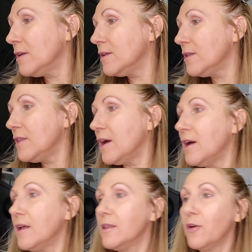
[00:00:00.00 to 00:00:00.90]

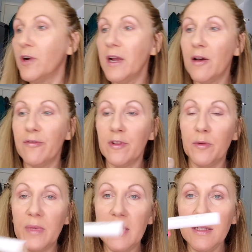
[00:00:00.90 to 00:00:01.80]
the L'Oreal
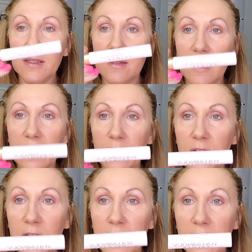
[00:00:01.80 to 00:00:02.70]
Voluminous that you
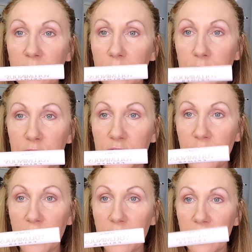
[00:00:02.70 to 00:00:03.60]
can get at the grocery
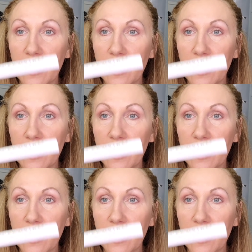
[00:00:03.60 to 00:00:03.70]
store.